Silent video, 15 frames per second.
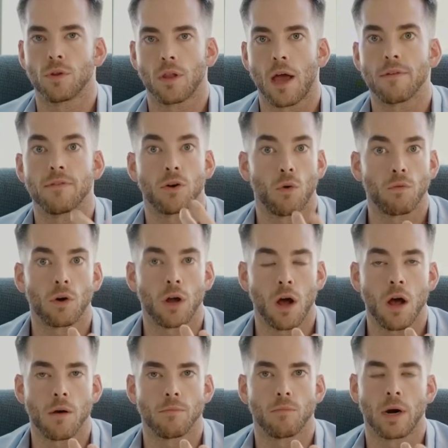life and
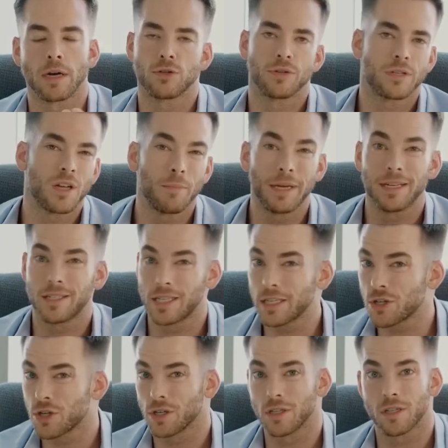overcome, right? So this could be
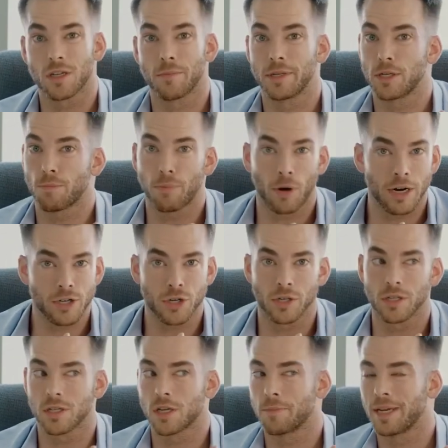addiction, this could be depression,
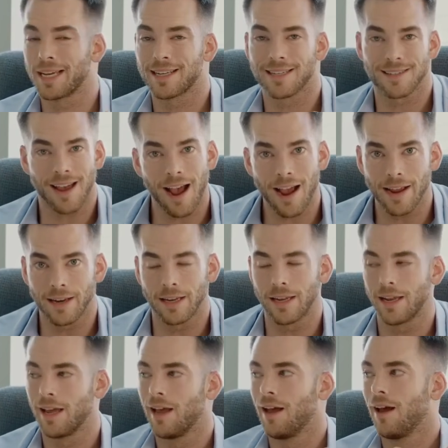this could be anxiety,
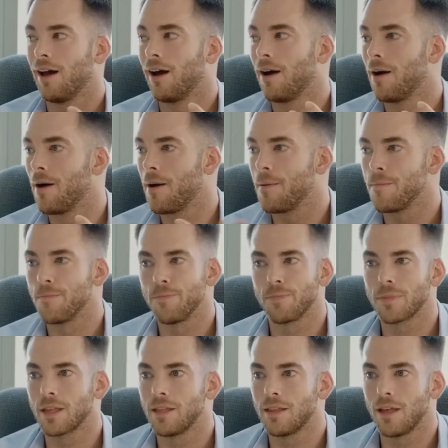
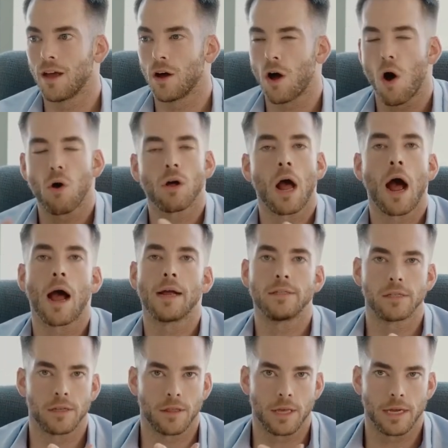all kinds
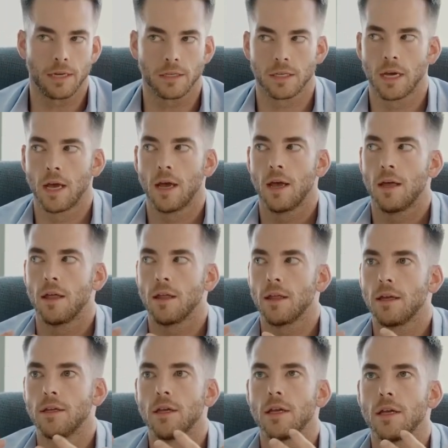of things.
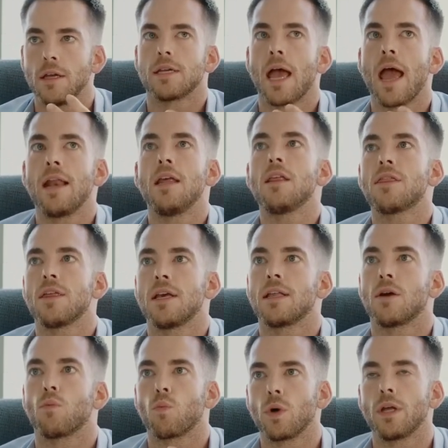It's
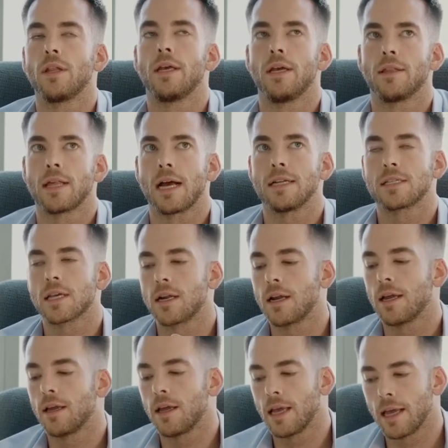anything really that is gonna
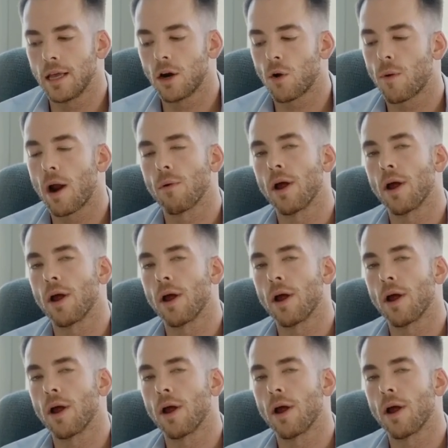hit around